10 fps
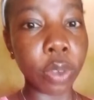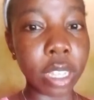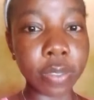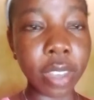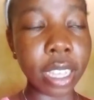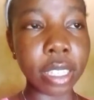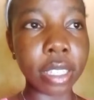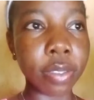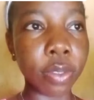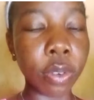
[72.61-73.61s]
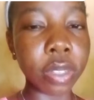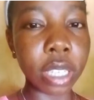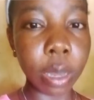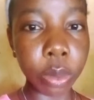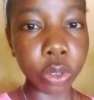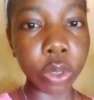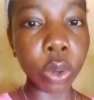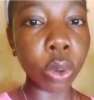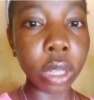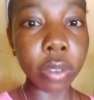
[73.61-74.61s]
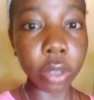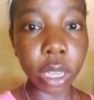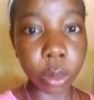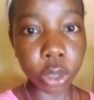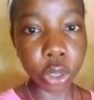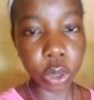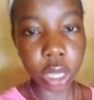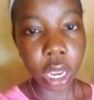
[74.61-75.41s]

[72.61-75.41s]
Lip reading: as far as it involves chemistry, O-level chemistry,